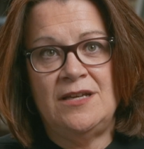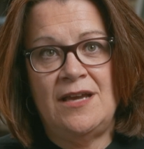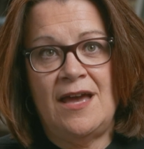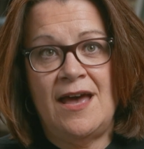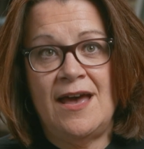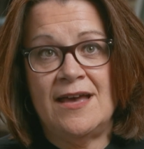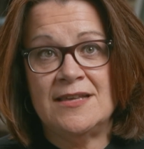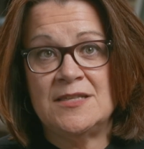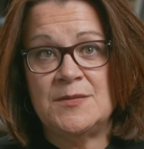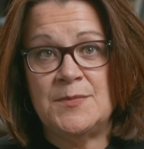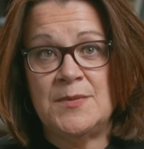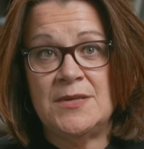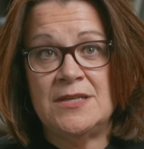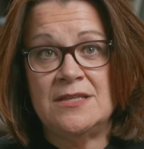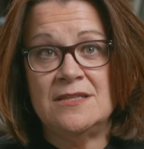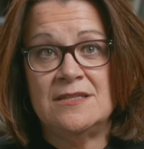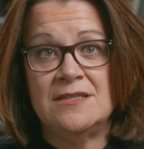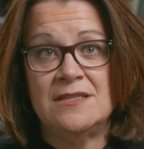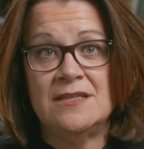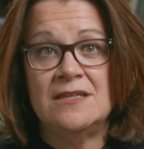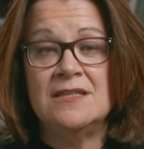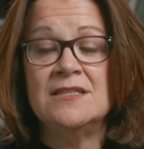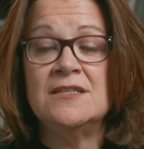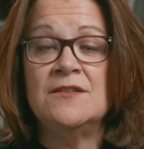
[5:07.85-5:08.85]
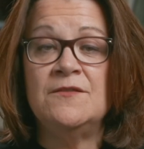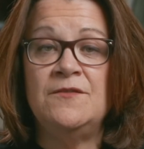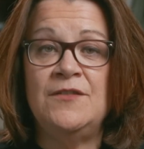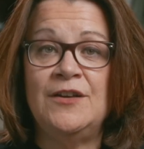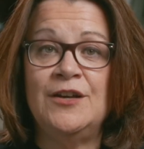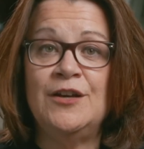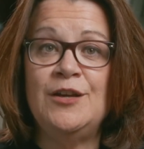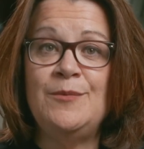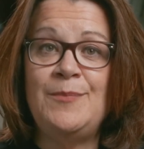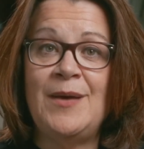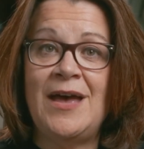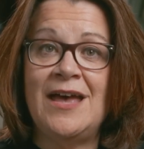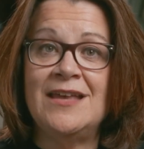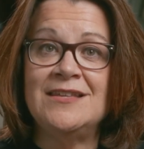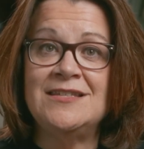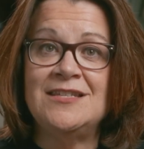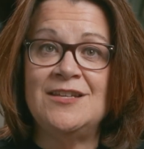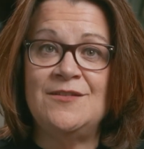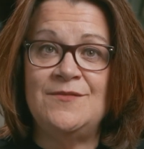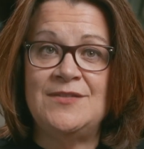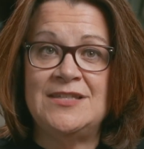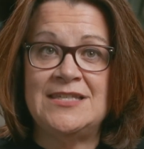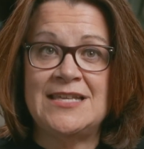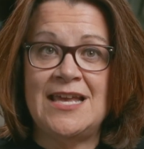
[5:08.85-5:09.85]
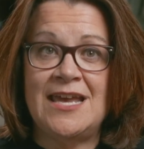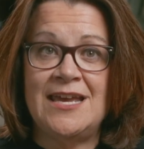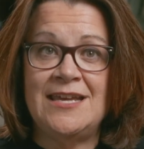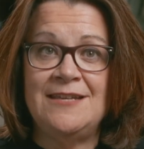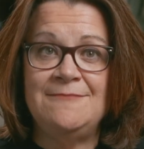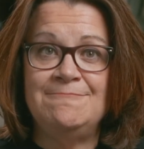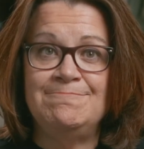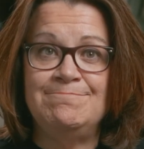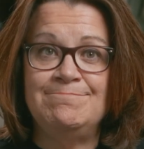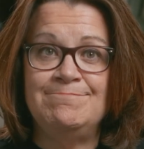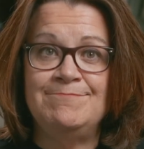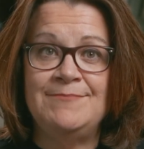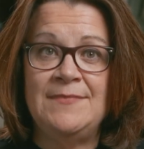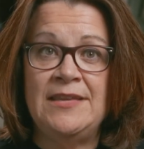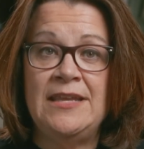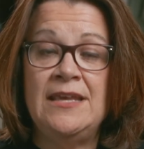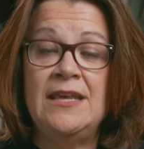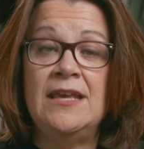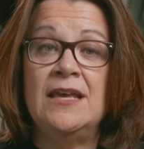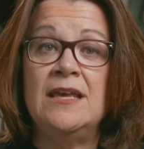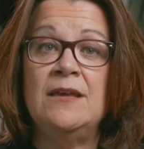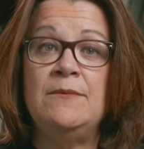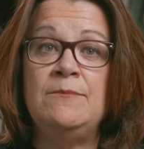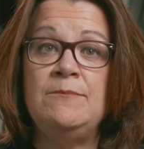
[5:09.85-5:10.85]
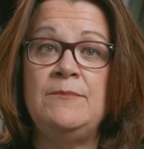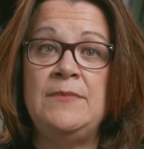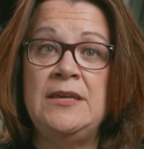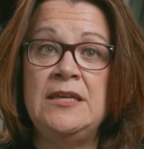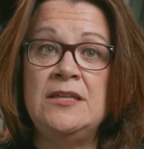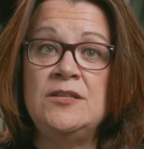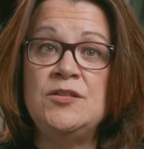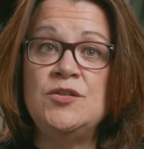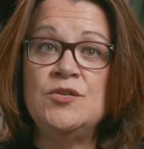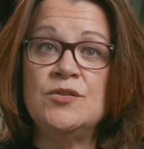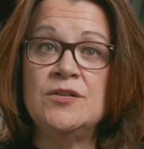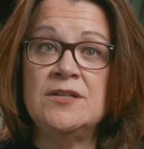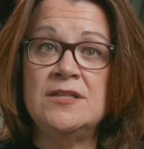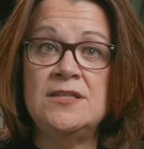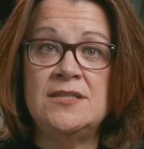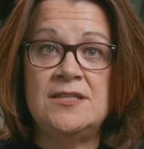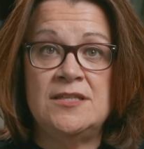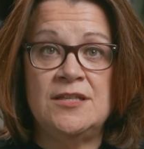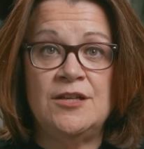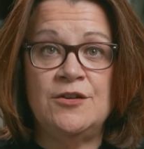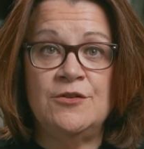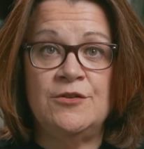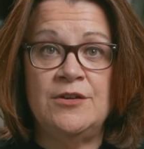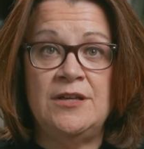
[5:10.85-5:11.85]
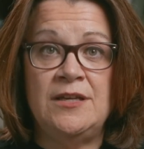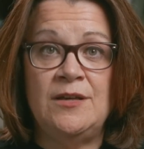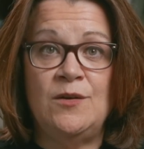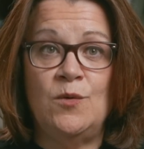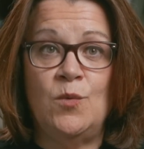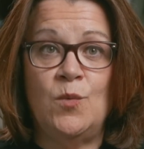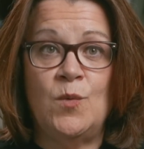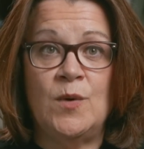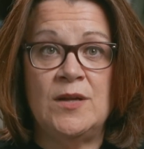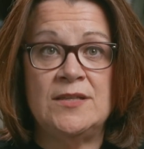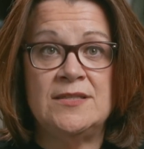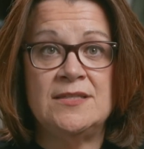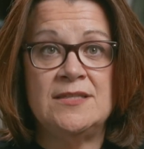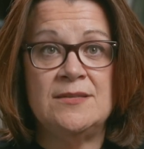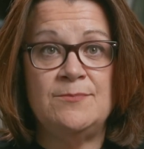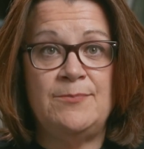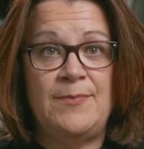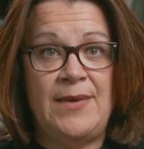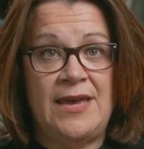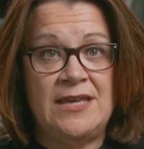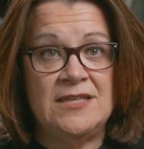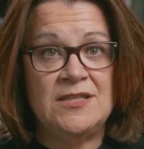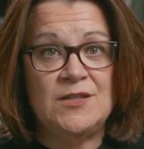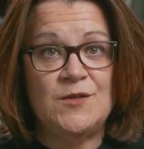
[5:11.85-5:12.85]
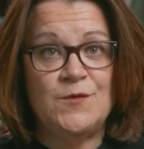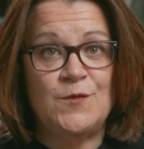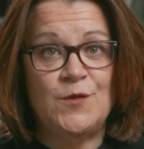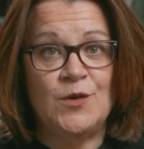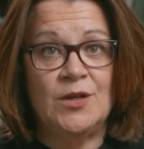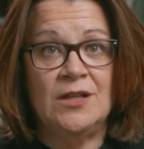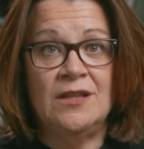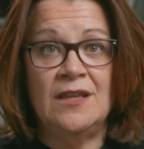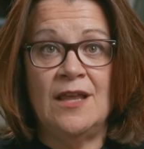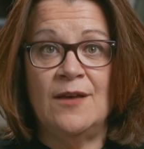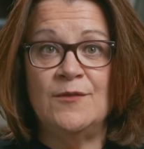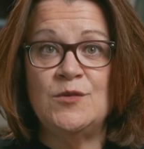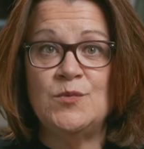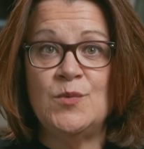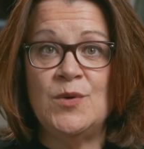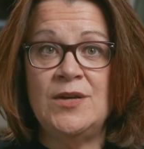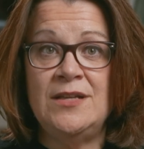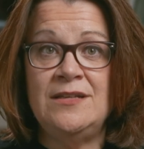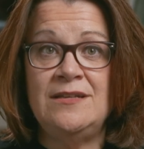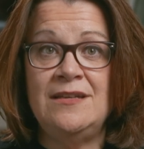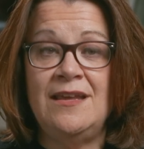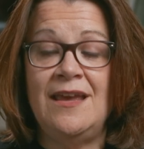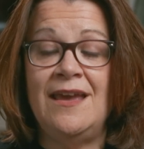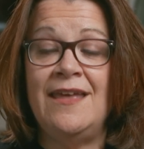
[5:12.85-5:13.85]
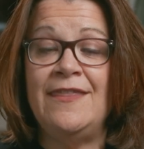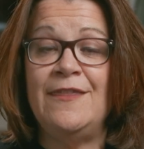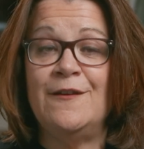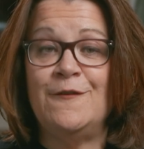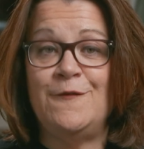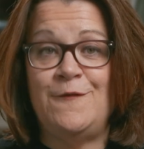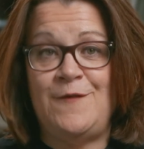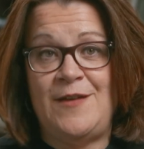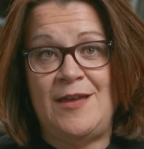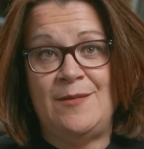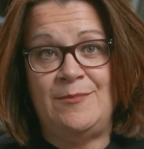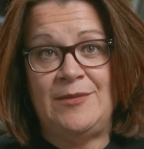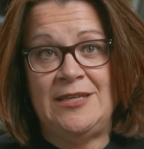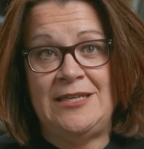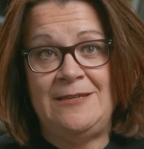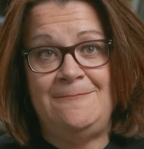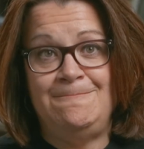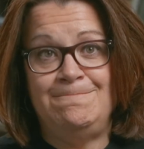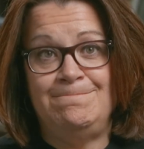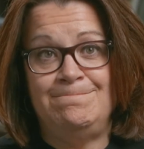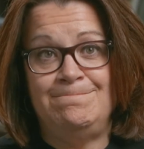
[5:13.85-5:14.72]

hospice is a very positive sign. It means you're considering what's best for a loved one and their family.